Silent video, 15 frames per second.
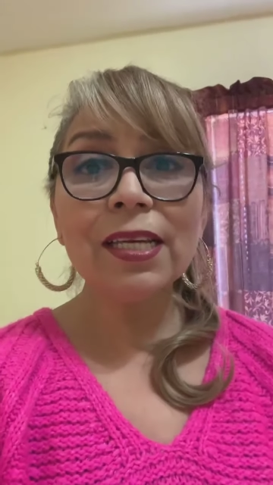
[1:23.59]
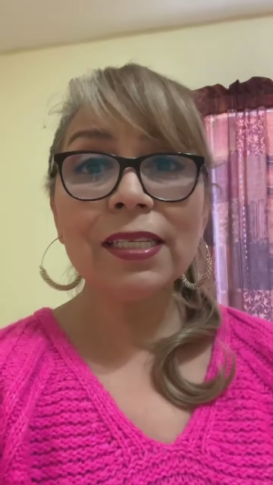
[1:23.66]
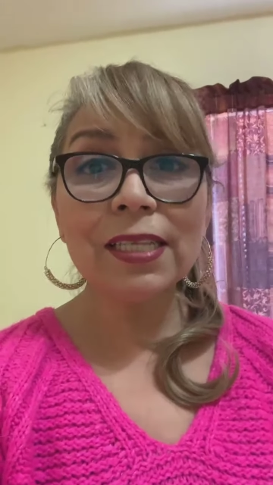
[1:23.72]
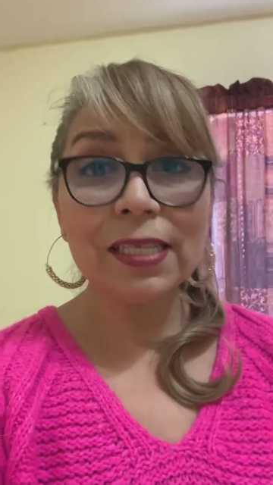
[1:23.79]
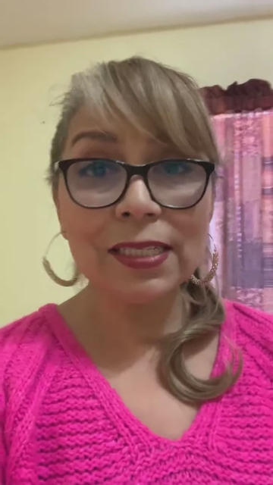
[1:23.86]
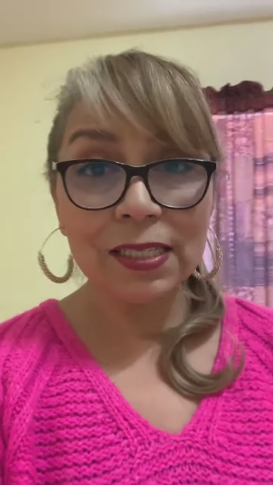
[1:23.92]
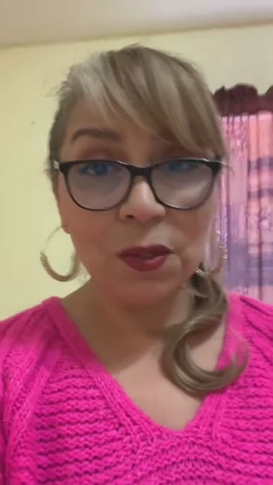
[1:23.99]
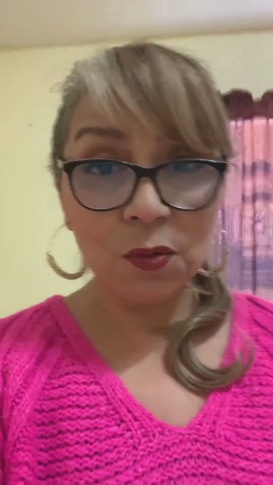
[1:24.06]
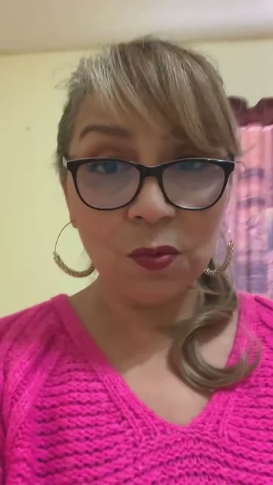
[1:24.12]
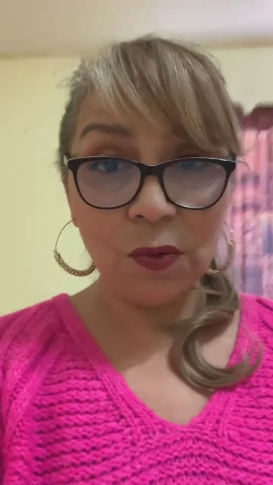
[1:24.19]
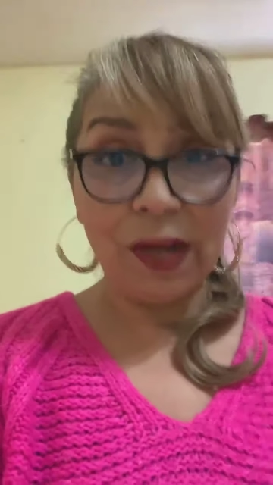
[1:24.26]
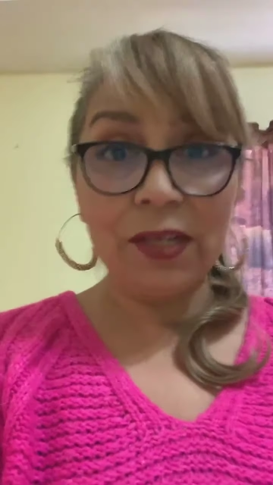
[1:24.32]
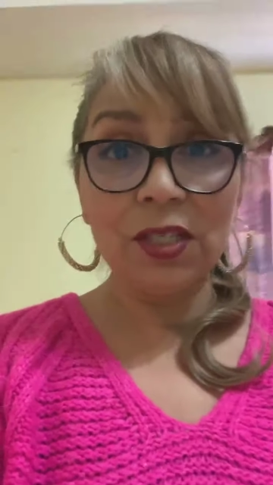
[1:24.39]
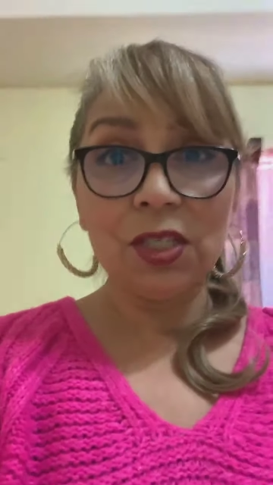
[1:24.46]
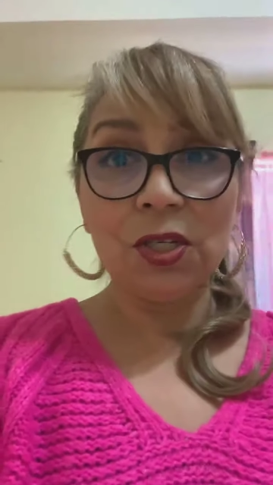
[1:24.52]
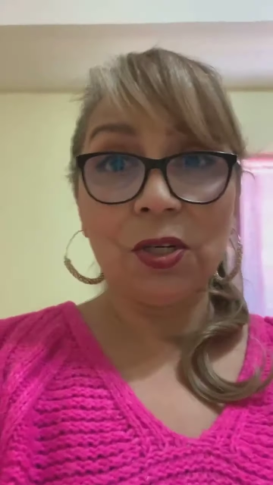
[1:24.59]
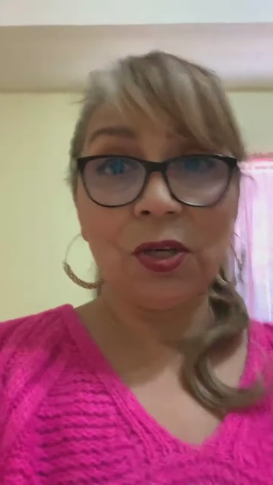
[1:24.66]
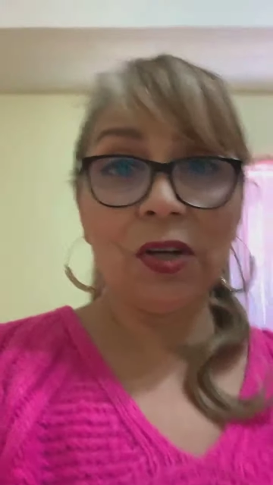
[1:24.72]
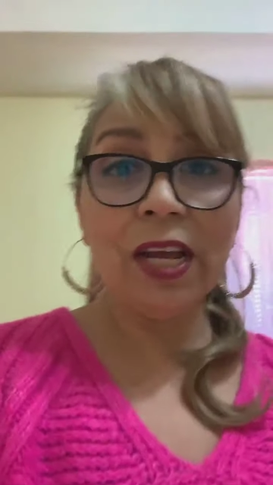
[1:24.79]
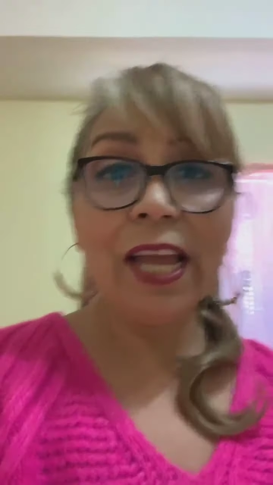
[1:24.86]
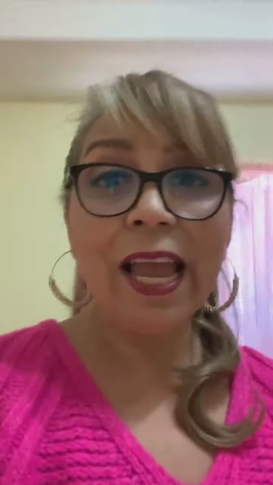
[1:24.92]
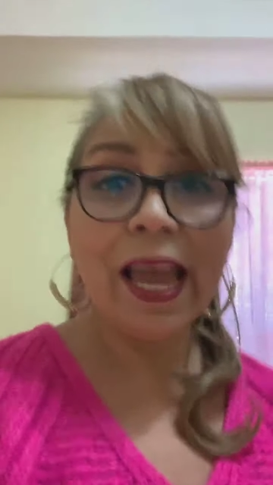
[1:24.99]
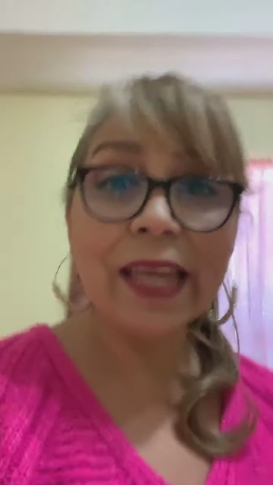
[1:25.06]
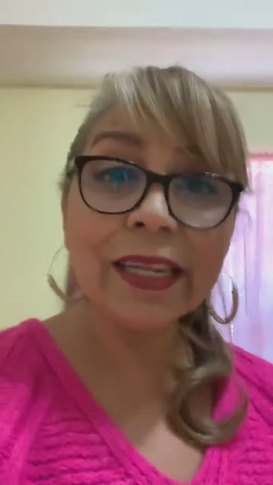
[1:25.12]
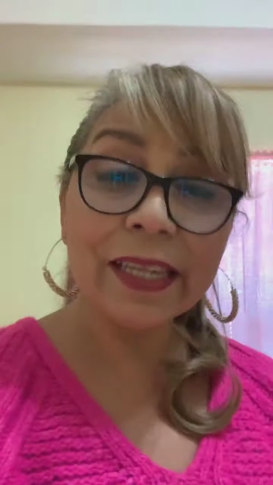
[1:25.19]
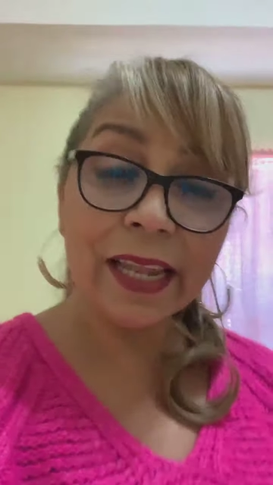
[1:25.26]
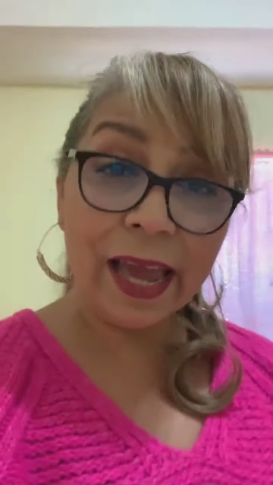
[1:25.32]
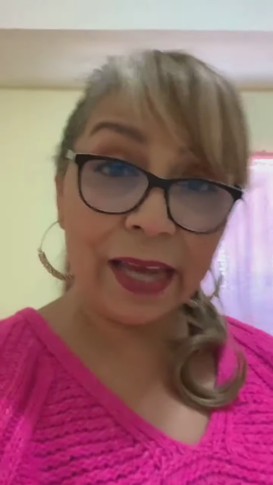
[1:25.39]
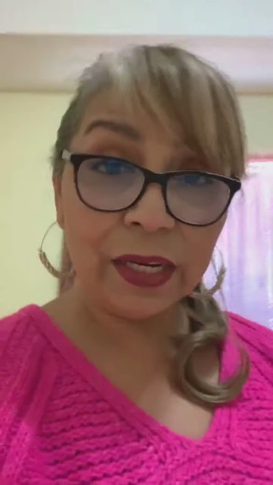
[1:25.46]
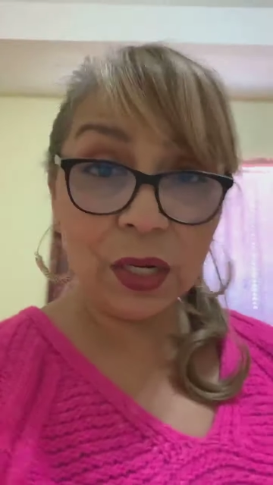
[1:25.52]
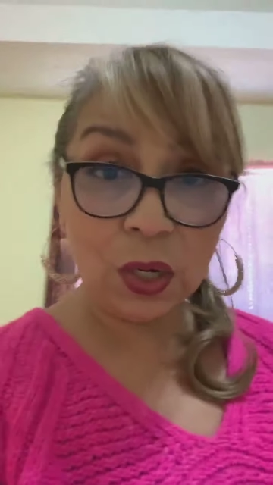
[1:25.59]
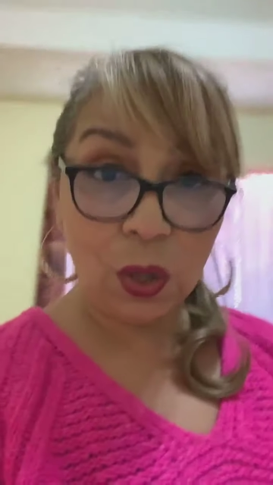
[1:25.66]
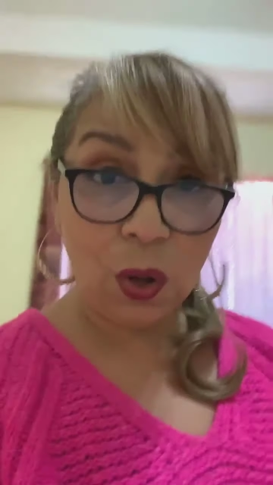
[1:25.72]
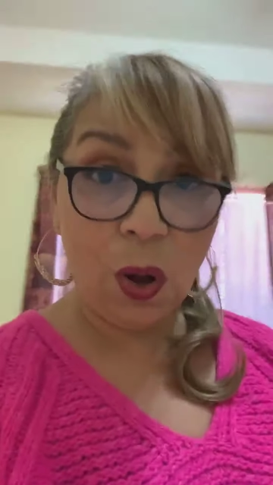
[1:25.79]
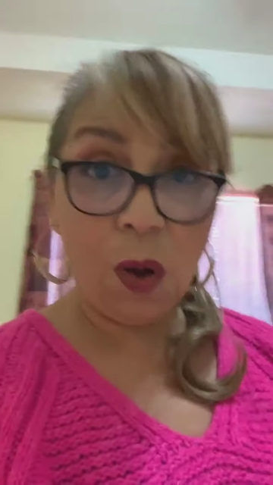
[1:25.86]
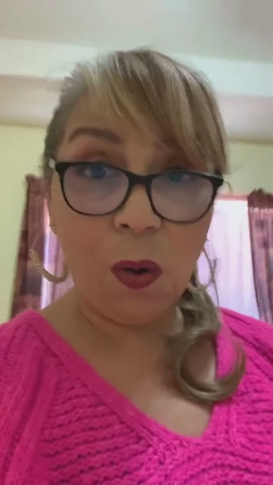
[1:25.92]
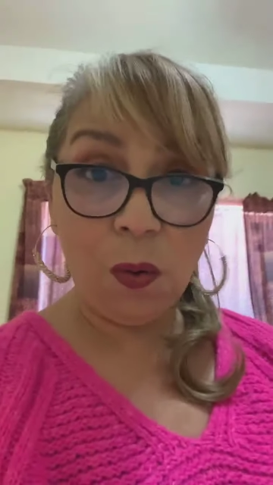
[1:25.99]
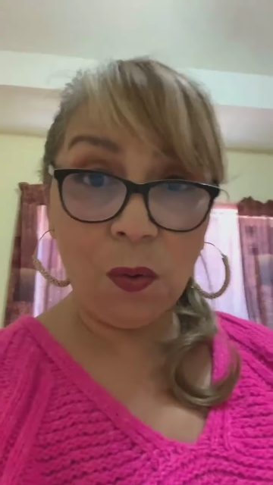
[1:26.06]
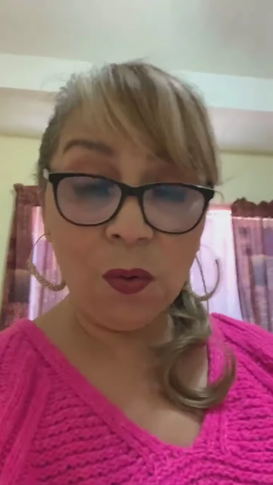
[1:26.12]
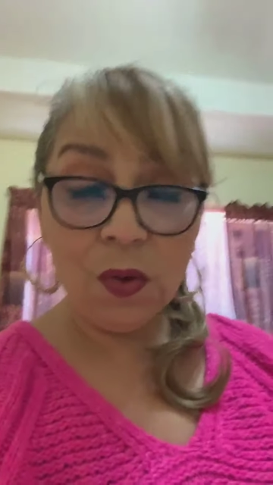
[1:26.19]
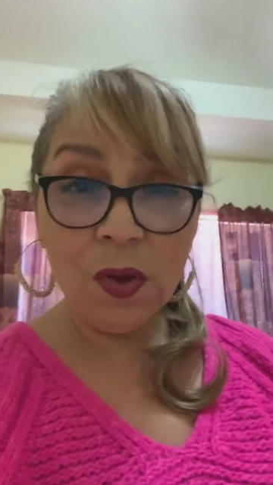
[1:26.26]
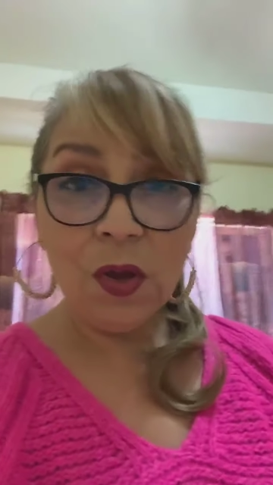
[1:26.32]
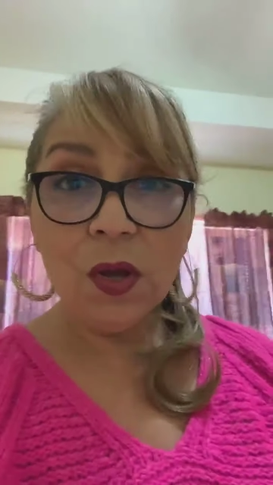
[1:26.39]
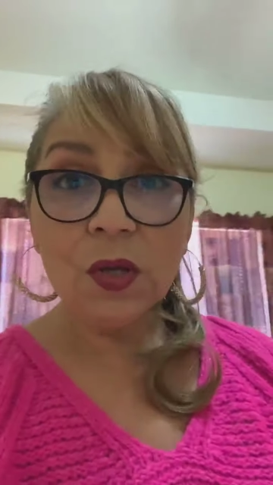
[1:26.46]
to surrender and let go